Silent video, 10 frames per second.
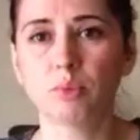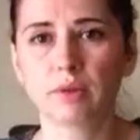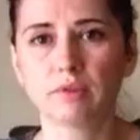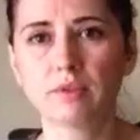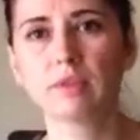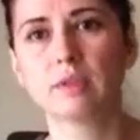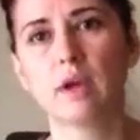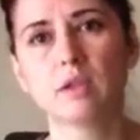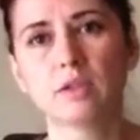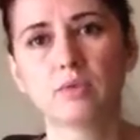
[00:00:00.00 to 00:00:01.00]
breakfast,
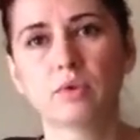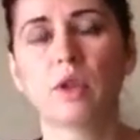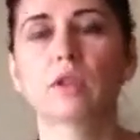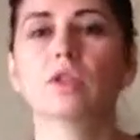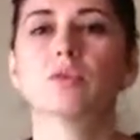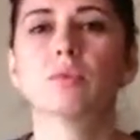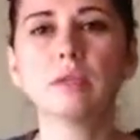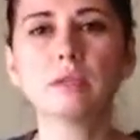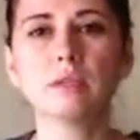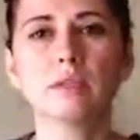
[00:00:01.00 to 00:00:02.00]
salads for lunch. And when
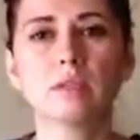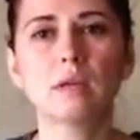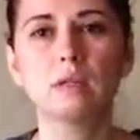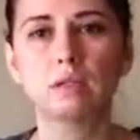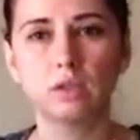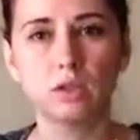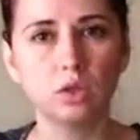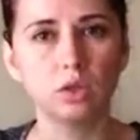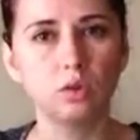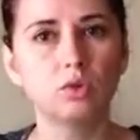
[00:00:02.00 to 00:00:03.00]
I say salads,
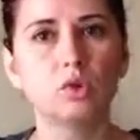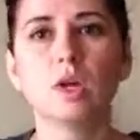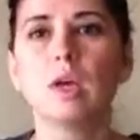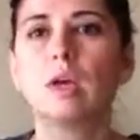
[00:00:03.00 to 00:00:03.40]
huge.